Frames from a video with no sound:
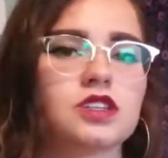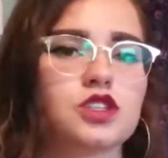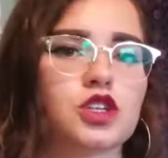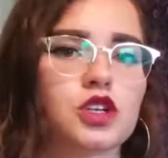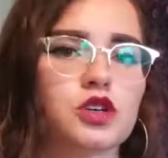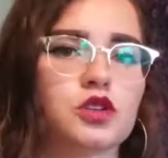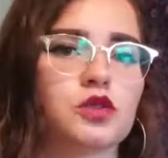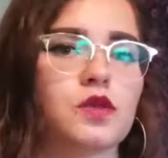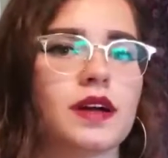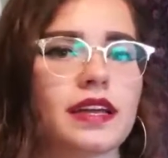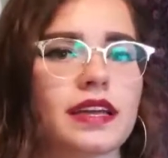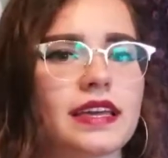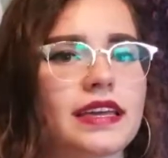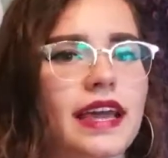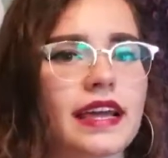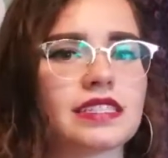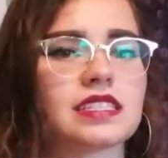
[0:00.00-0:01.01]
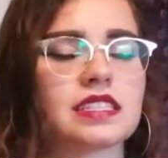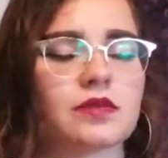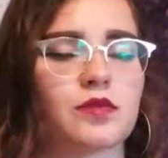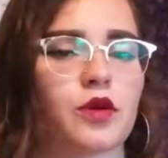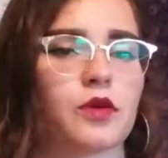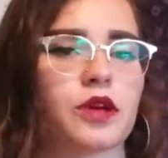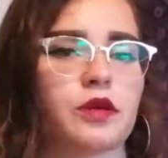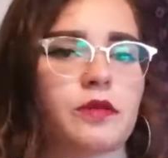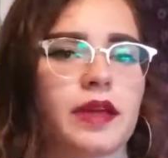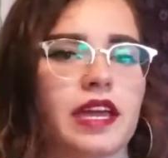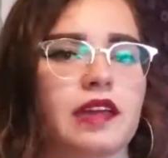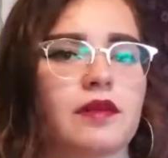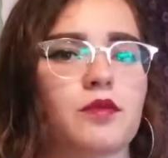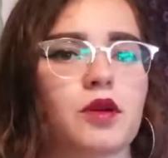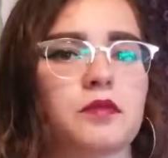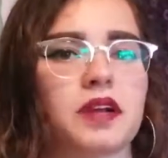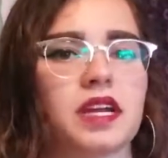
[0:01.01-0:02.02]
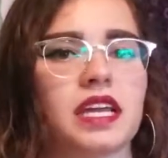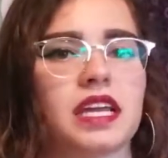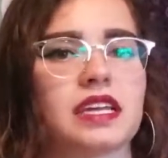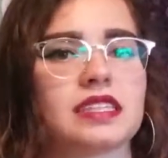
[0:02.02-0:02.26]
to get to somewhere where you're making more money